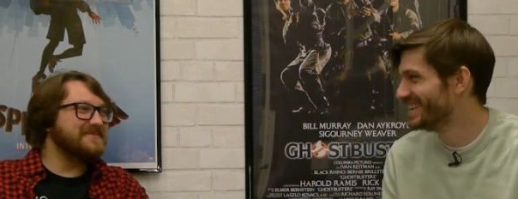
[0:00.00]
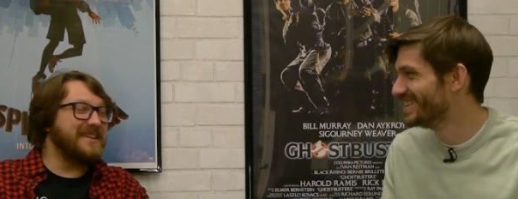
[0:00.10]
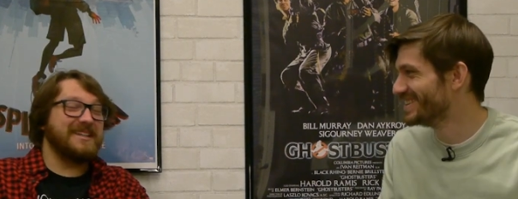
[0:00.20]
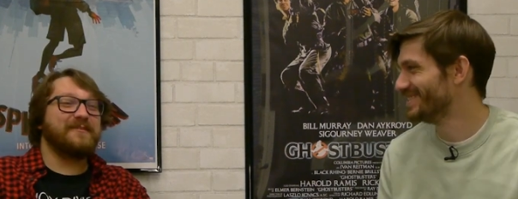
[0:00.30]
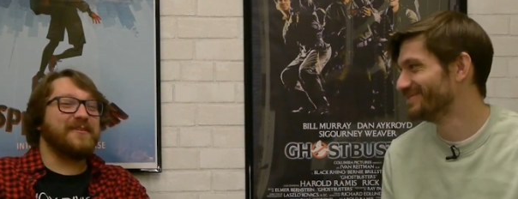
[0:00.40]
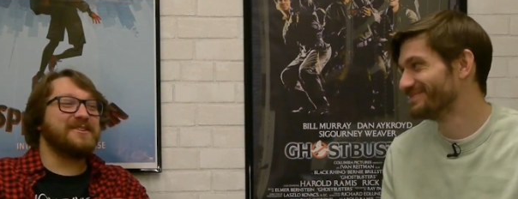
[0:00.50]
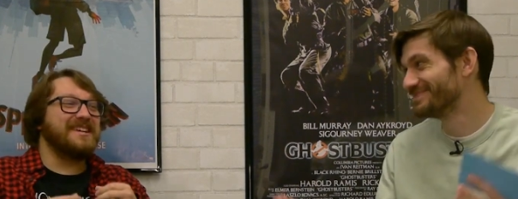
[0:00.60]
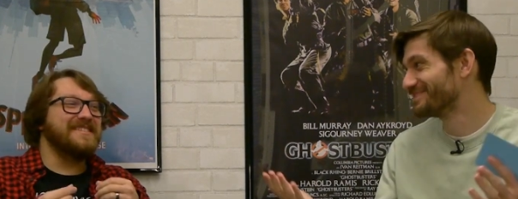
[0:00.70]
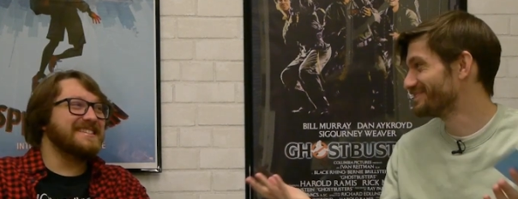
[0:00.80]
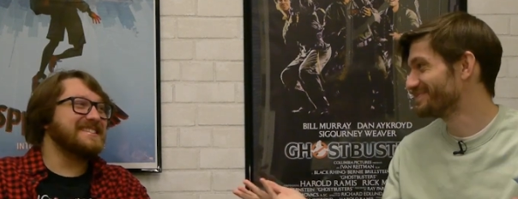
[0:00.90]
Speaker 1: Not the first
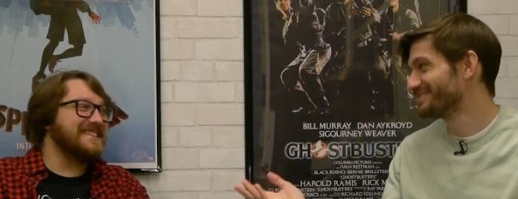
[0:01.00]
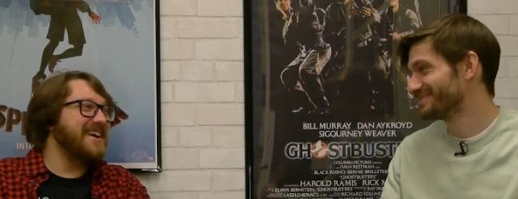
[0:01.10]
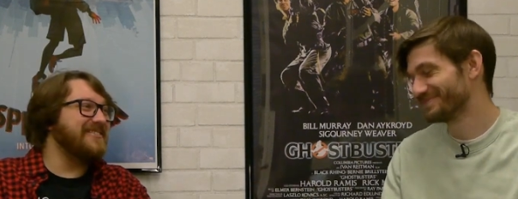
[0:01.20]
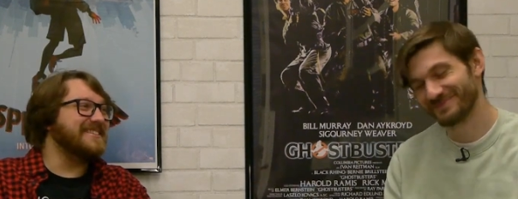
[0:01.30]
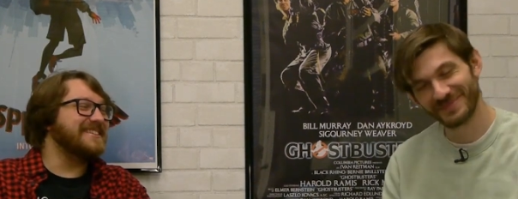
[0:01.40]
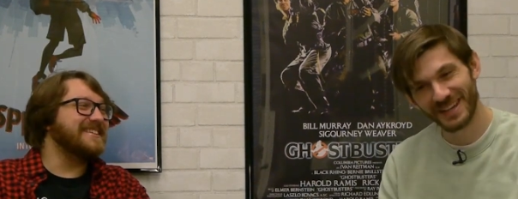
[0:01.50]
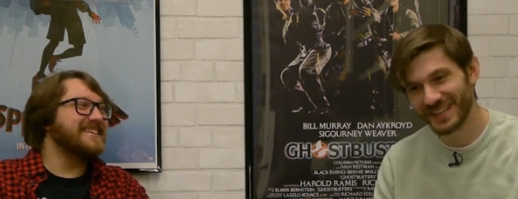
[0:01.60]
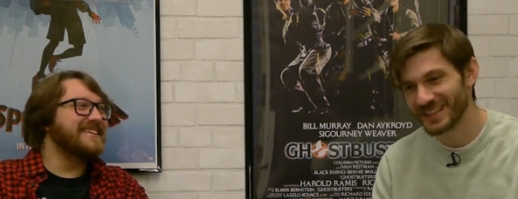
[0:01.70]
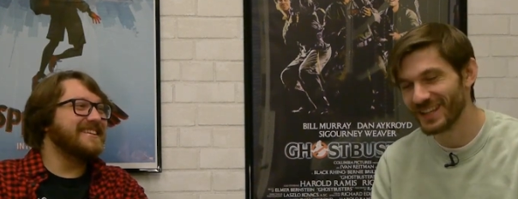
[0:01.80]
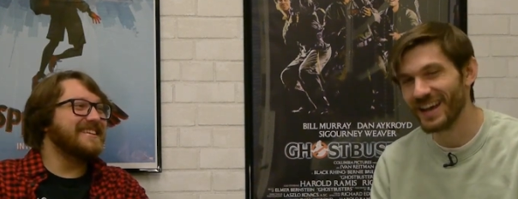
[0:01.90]
time this has happened.
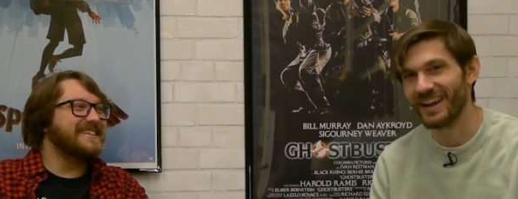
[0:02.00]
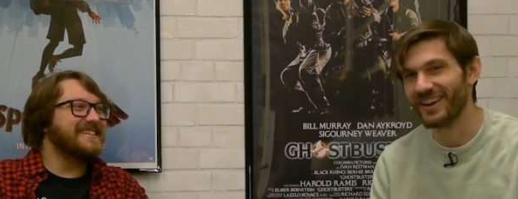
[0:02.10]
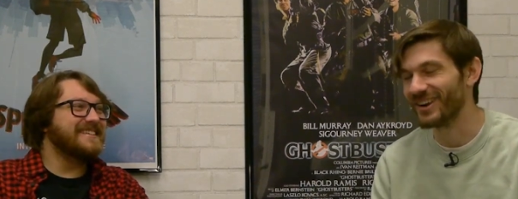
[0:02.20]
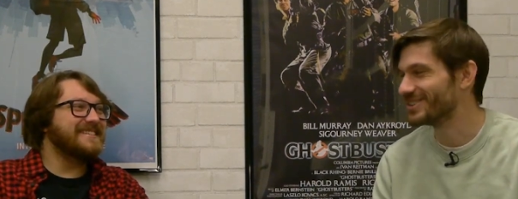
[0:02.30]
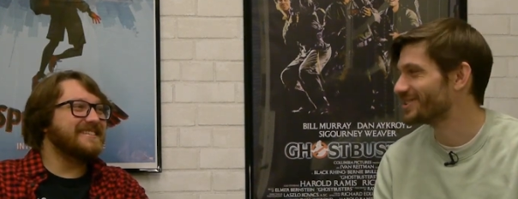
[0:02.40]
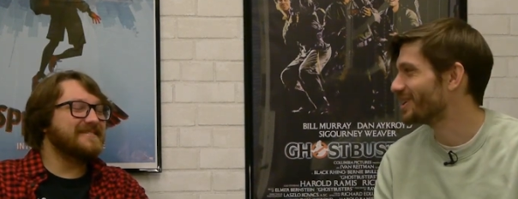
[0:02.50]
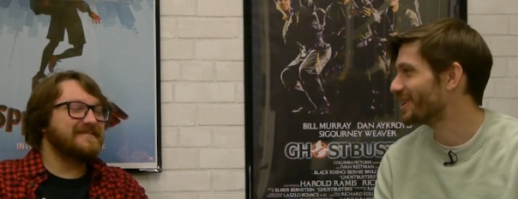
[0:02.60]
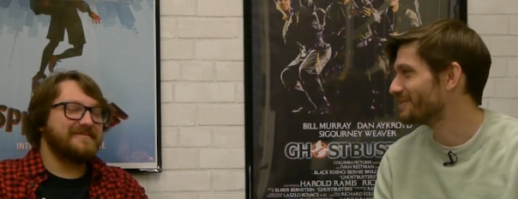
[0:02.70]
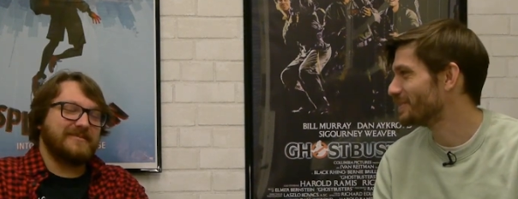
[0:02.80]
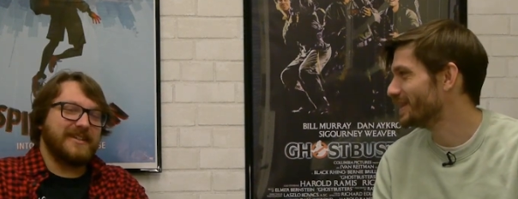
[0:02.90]
A
Speaker 2: lot of errors
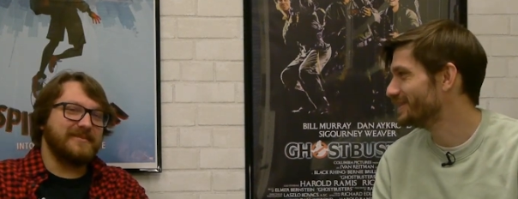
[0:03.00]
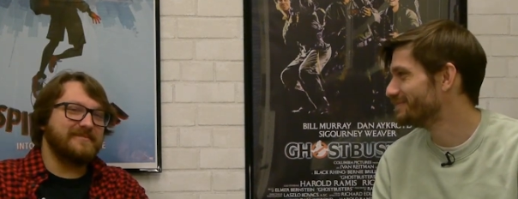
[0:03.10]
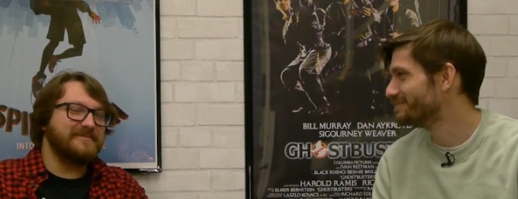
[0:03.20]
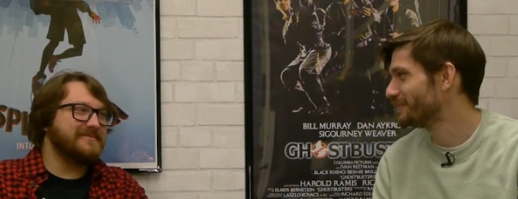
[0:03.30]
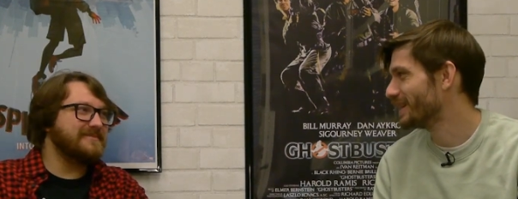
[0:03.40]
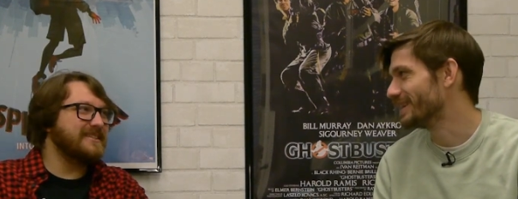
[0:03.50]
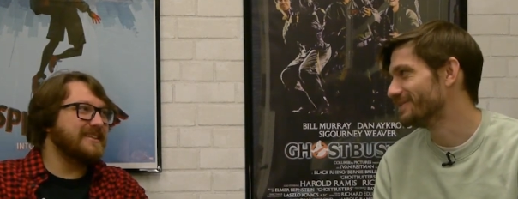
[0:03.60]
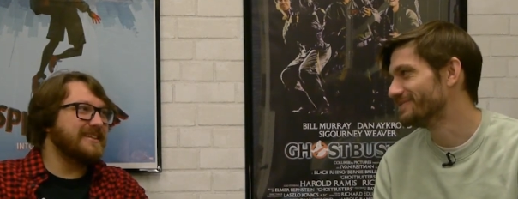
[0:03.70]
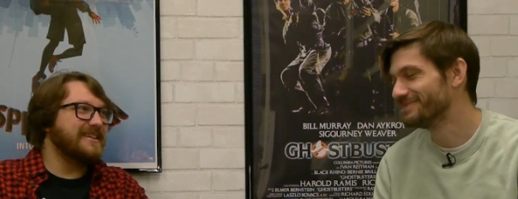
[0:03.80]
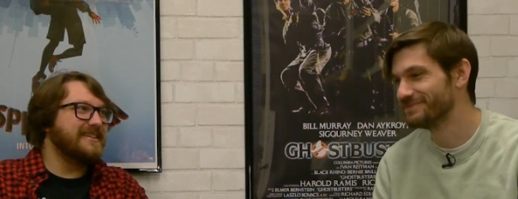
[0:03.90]
here, but hey.
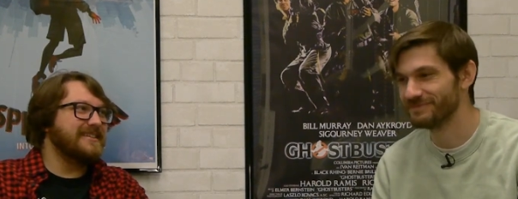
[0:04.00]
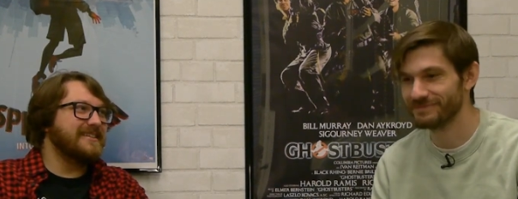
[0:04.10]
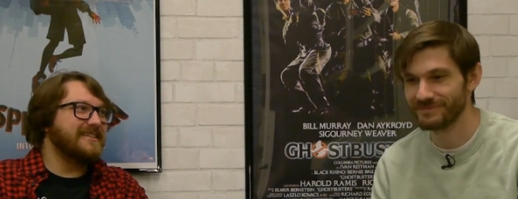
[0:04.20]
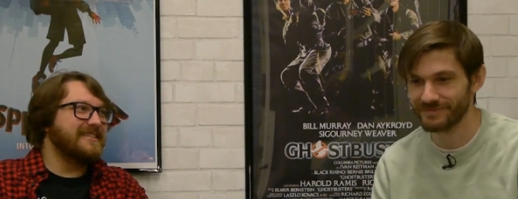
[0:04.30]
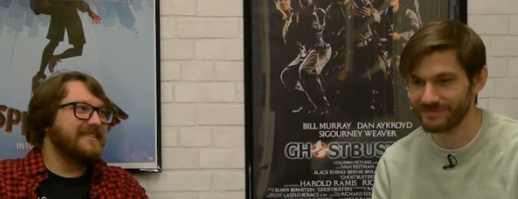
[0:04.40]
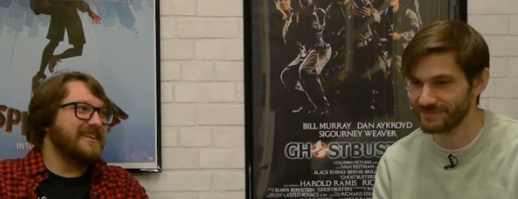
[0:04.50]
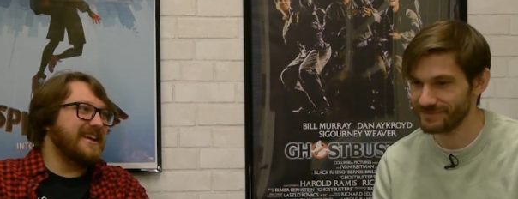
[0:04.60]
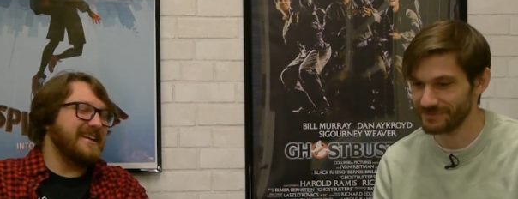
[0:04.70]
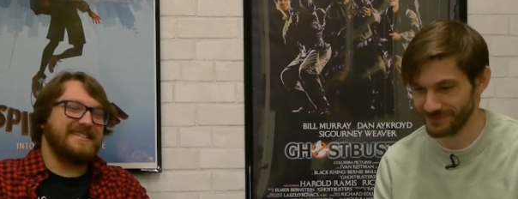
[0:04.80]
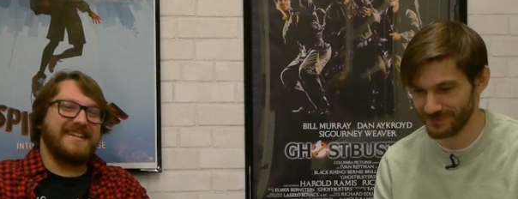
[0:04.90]

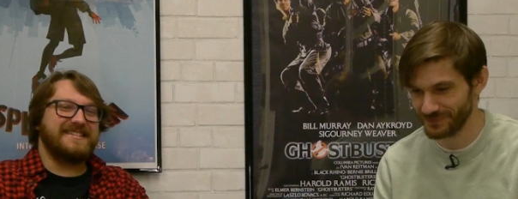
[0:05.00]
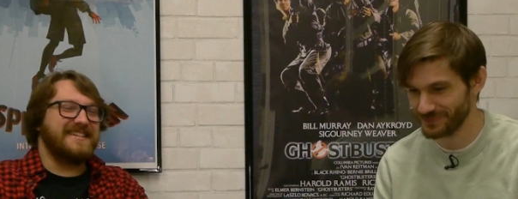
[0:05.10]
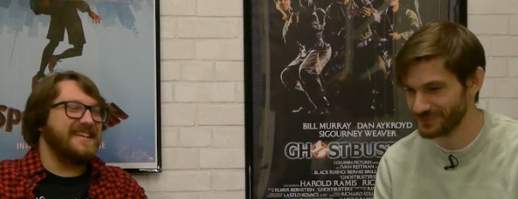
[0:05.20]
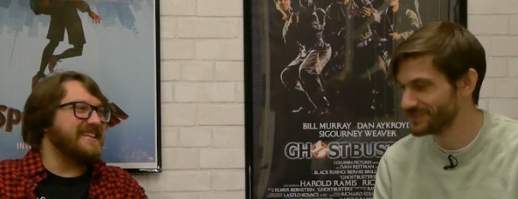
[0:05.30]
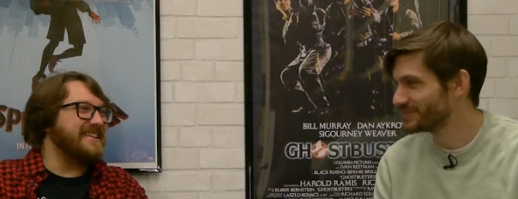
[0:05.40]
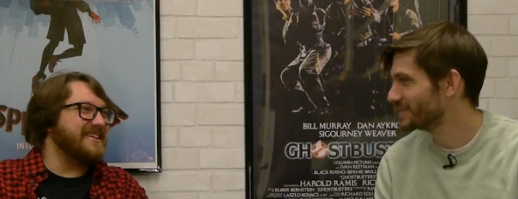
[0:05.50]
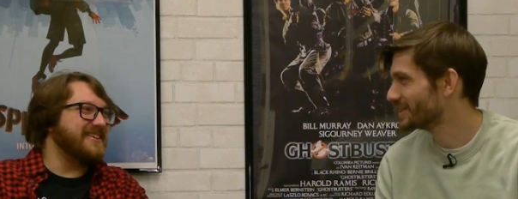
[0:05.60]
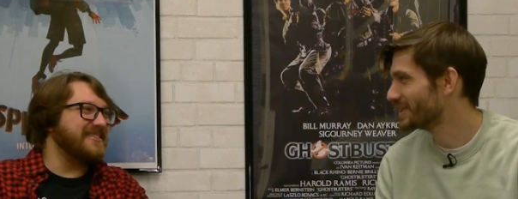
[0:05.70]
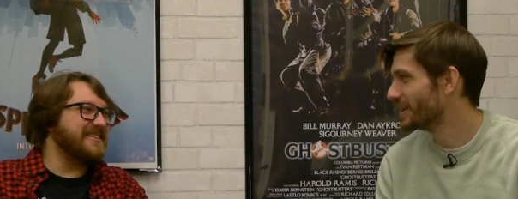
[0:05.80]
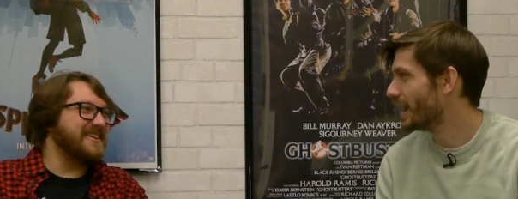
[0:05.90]
Speaker 1: It's it's the end of the
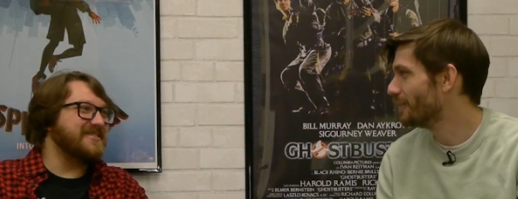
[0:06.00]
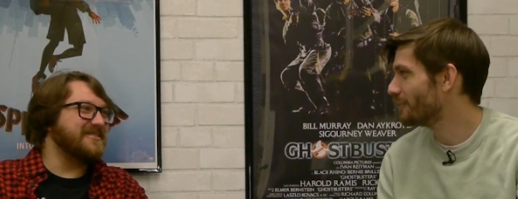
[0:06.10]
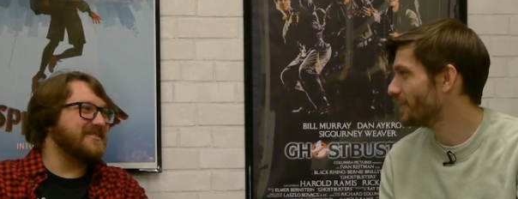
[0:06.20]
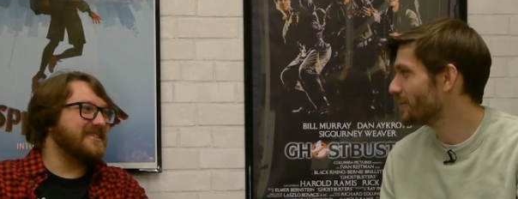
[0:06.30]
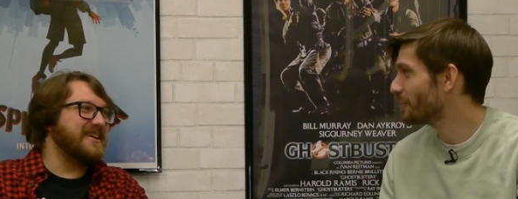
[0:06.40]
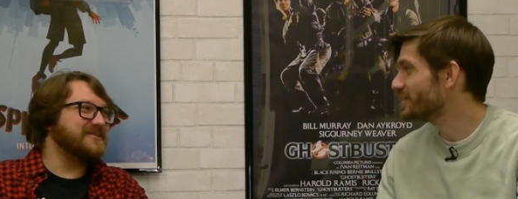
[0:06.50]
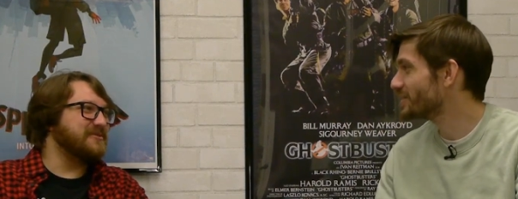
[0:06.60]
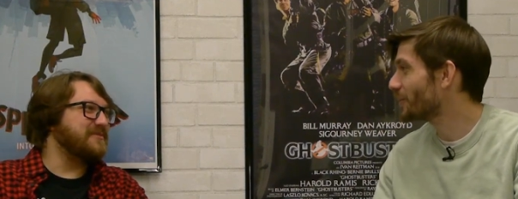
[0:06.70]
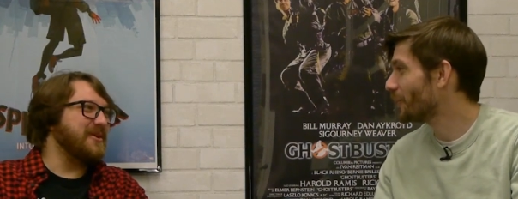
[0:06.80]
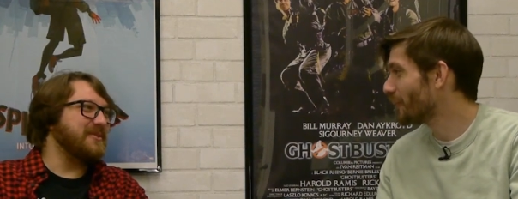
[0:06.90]
year.
Speaker 2: Things are, what, things are
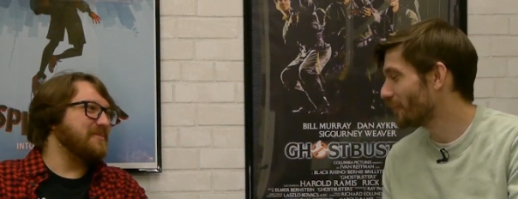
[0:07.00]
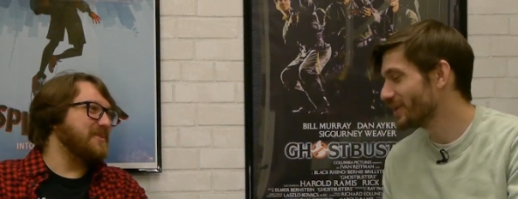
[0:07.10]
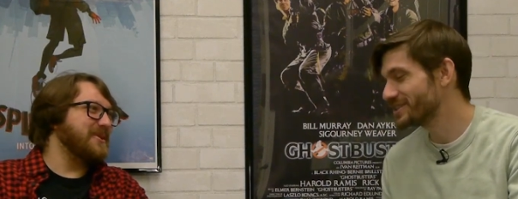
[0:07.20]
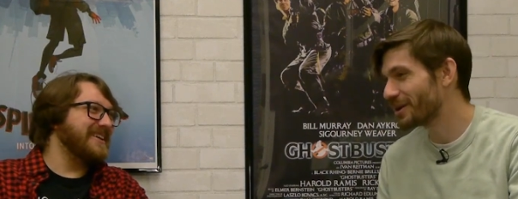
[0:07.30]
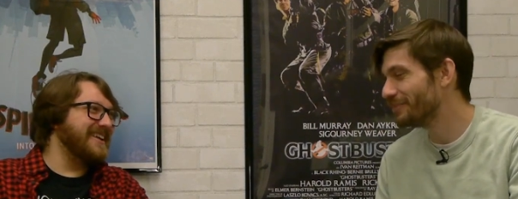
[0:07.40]
falling apart. What's our